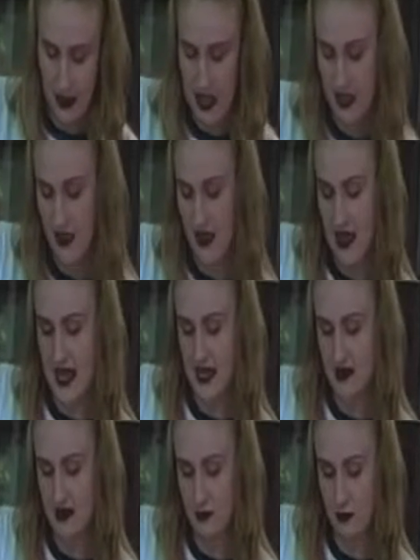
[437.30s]
And then
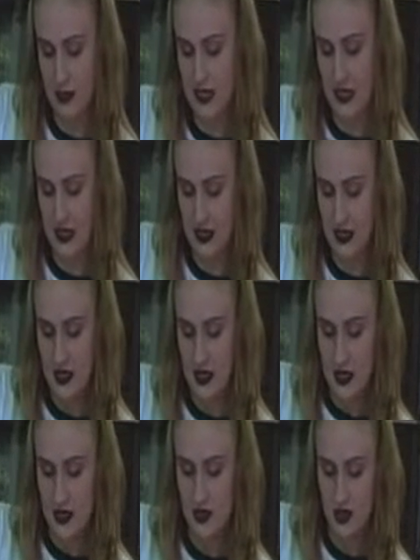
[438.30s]
that will be
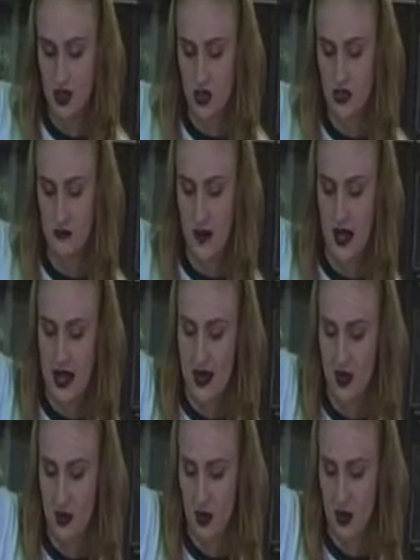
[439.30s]
the chocolate
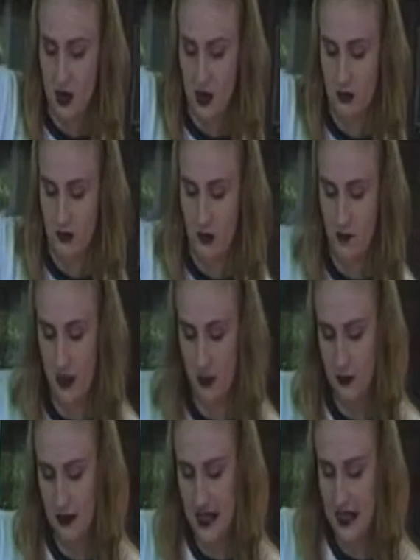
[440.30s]
part of the
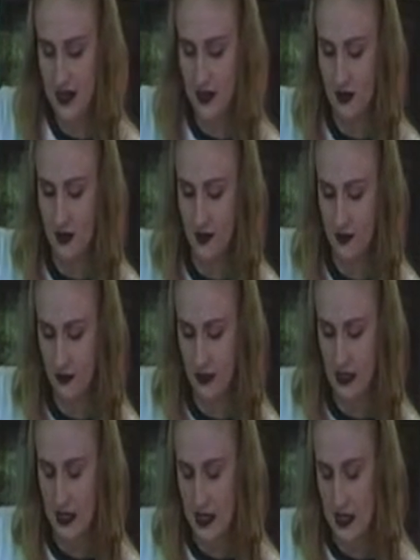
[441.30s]
marble cake.
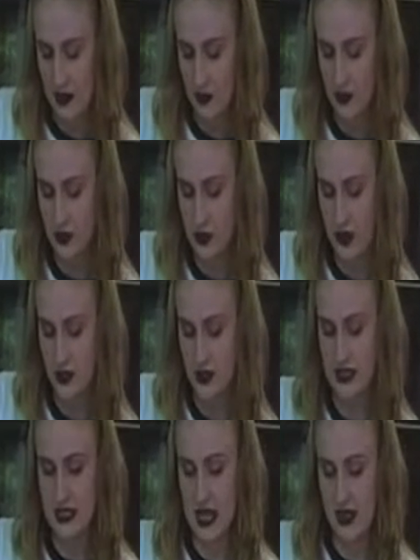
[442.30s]
Also, because
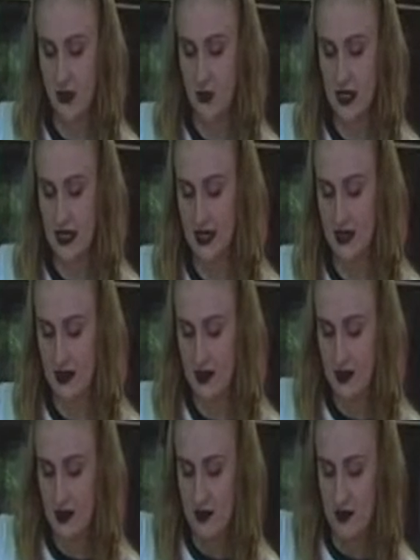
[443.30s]
it's Halloween
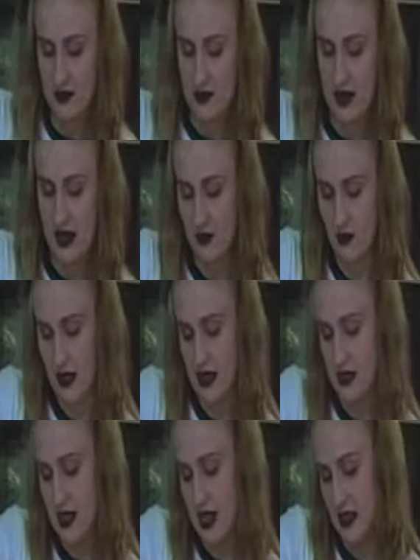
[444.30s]

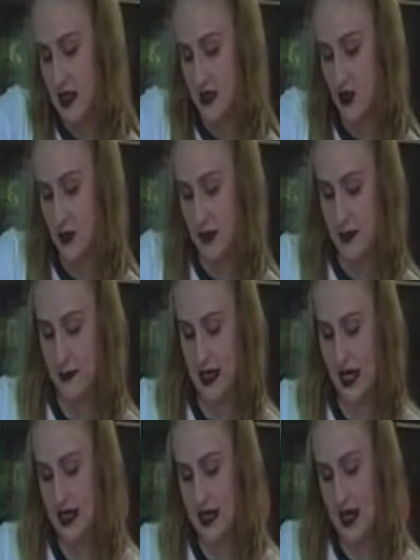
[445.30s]
colours are normally
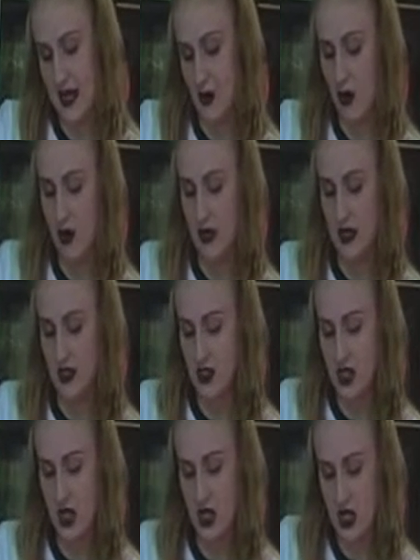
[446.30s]
black and
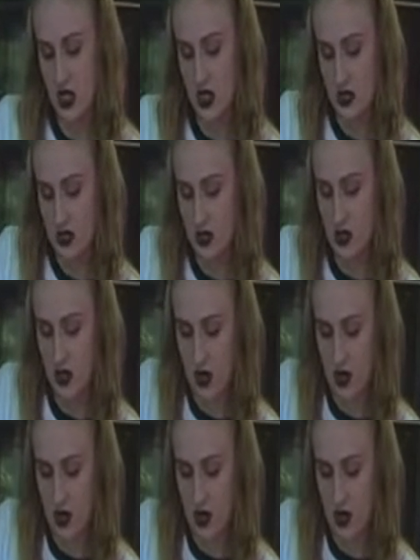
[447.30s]
orange, so